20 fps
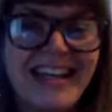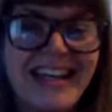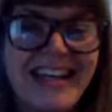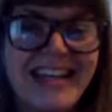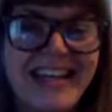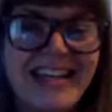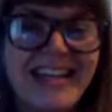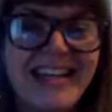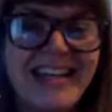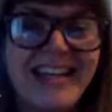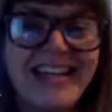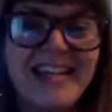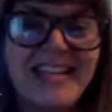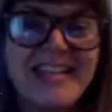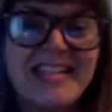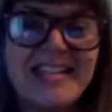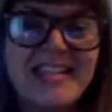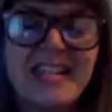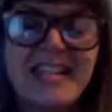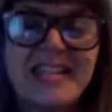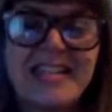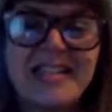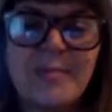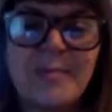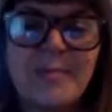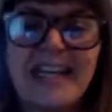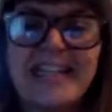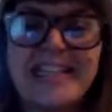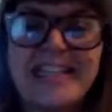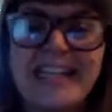in the
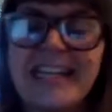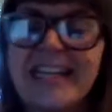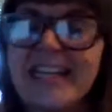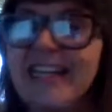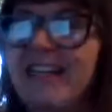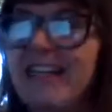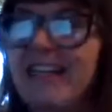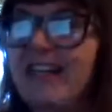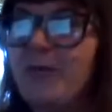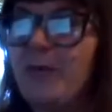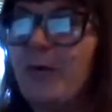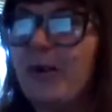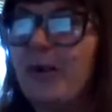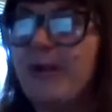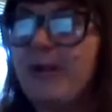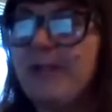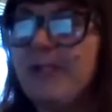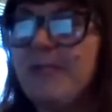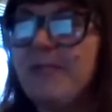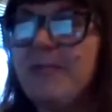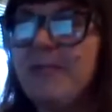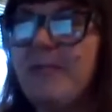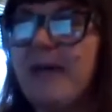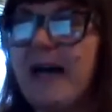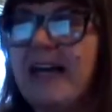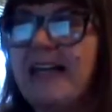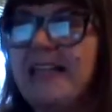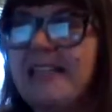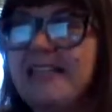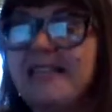supply chain world,
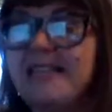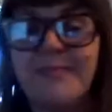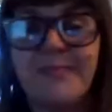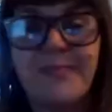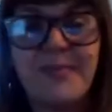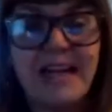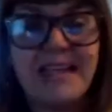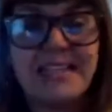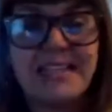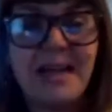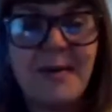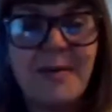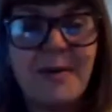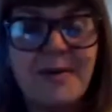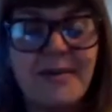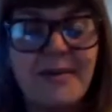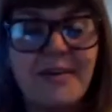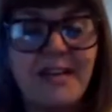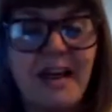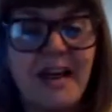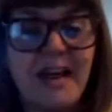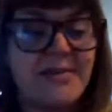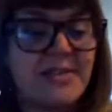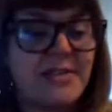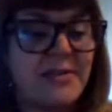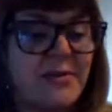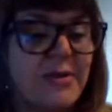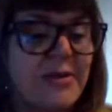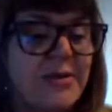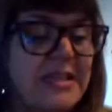but has come under a lot of
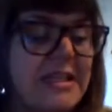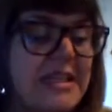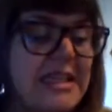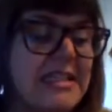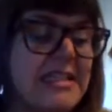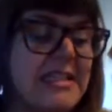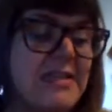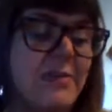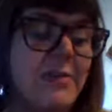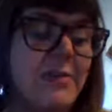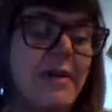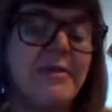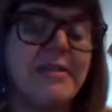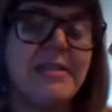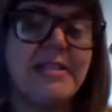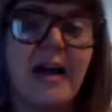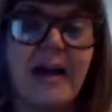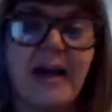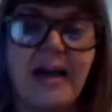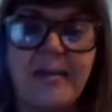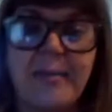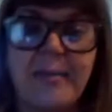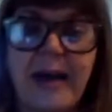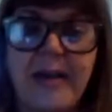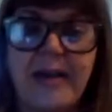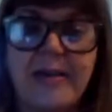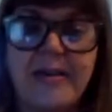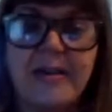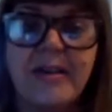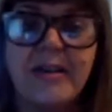scrutiny. And so we would talk
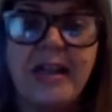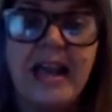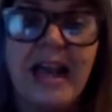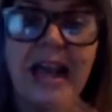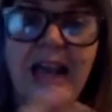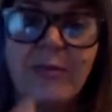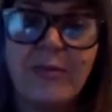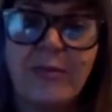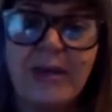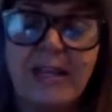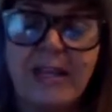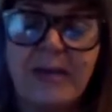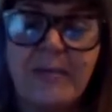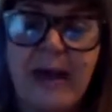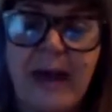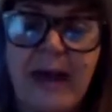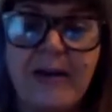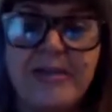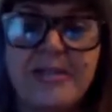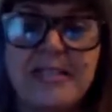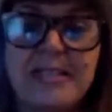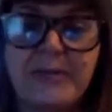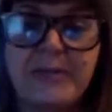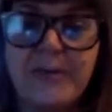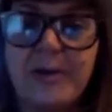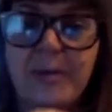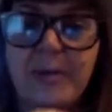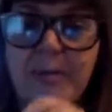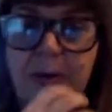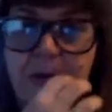about and read about
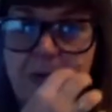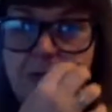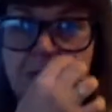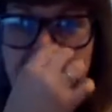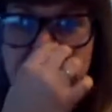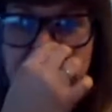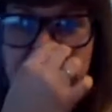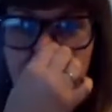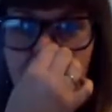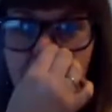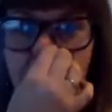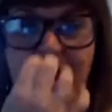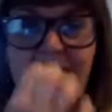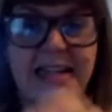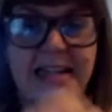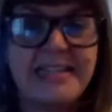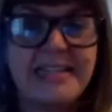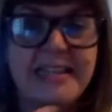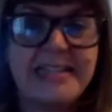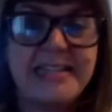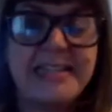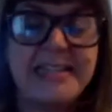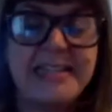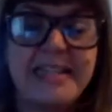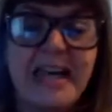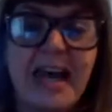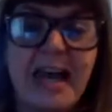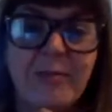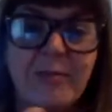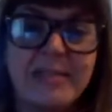different approaches to why just in
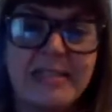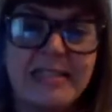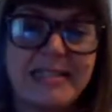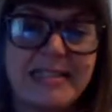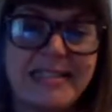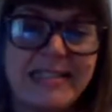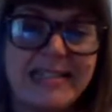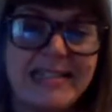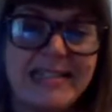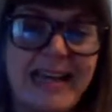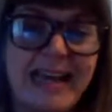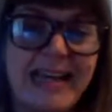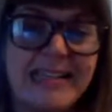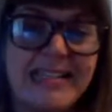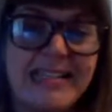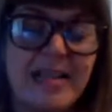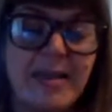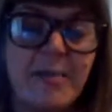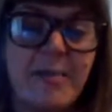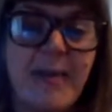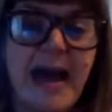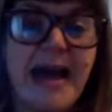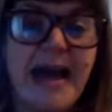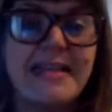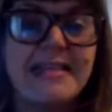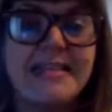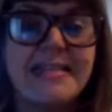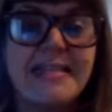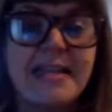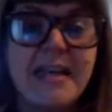time was a success in the
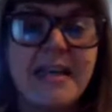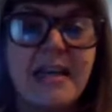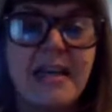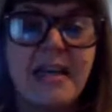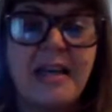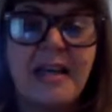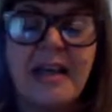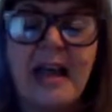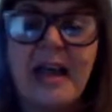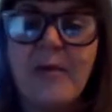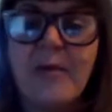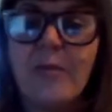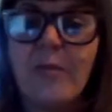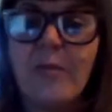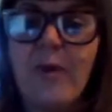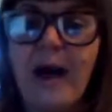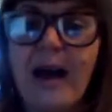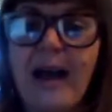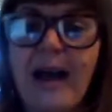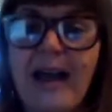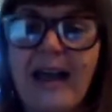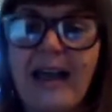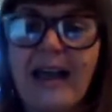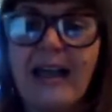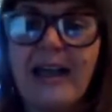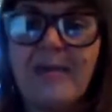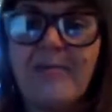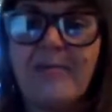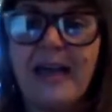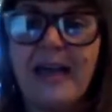past, and why
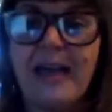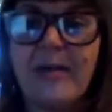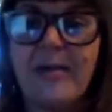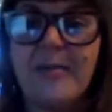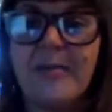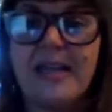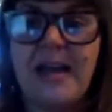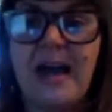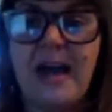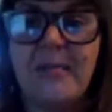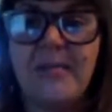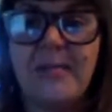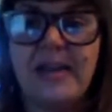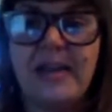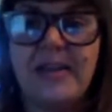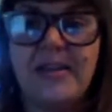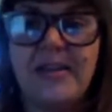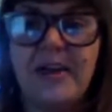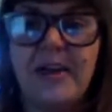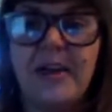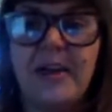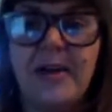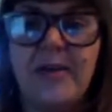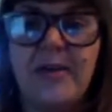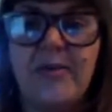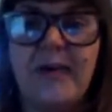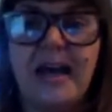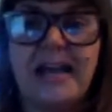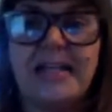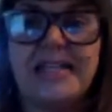it may or may not be the
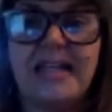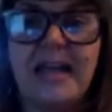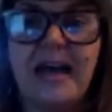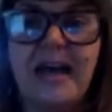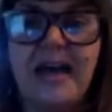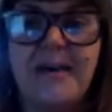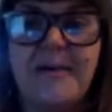correct